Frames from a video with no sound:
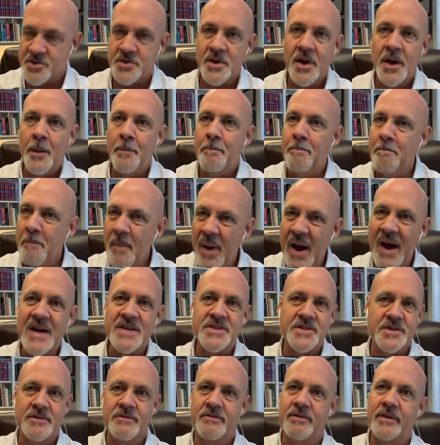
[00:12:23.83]

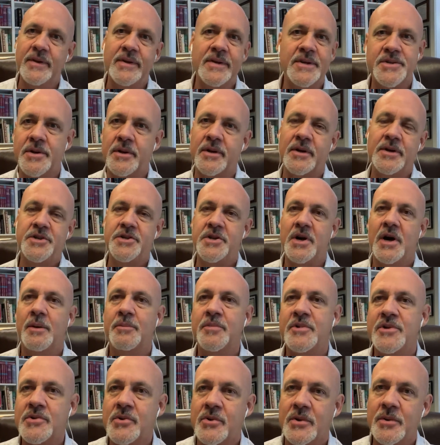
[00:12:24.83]
massive list on a job
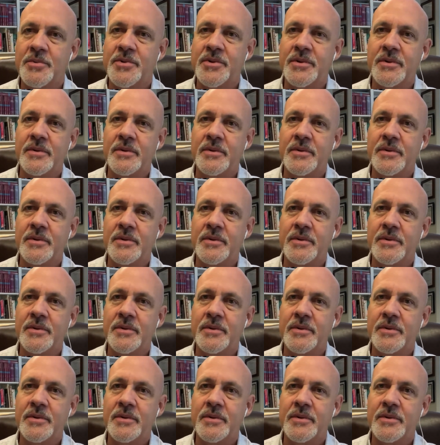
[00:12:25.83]
description.